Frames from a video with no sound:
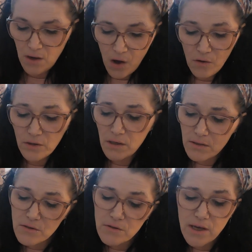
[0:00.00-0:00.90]
Hold on
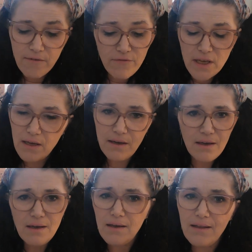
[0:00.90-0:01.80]
to that
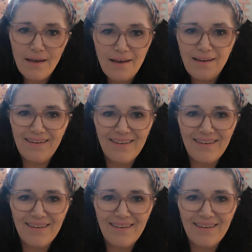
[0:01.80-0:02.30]
feeling.